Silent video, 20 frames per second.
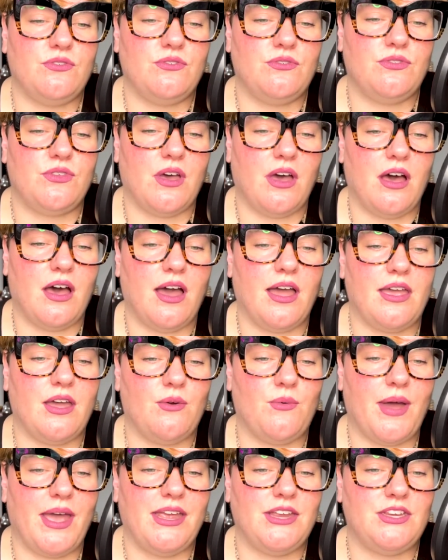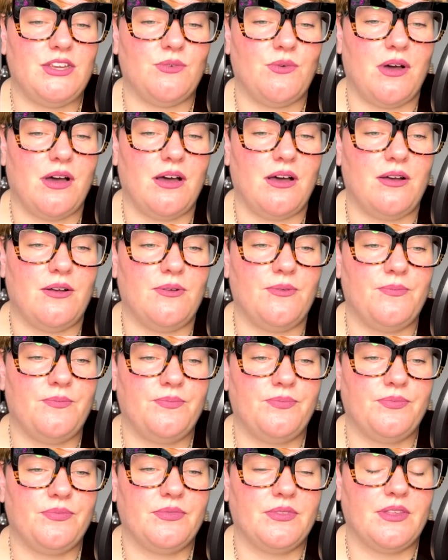the higher weight you are.
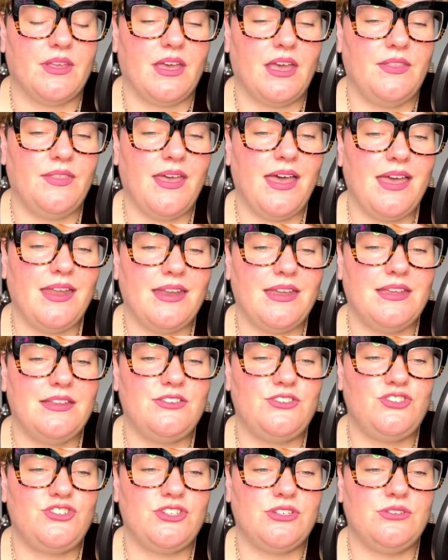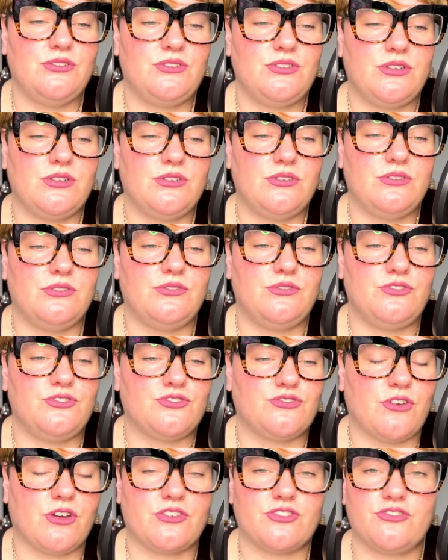And that is due to
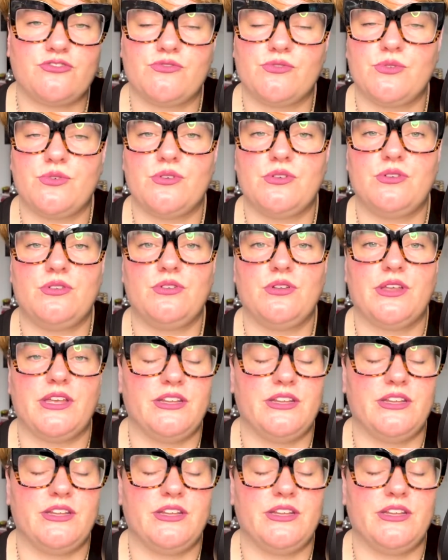structural,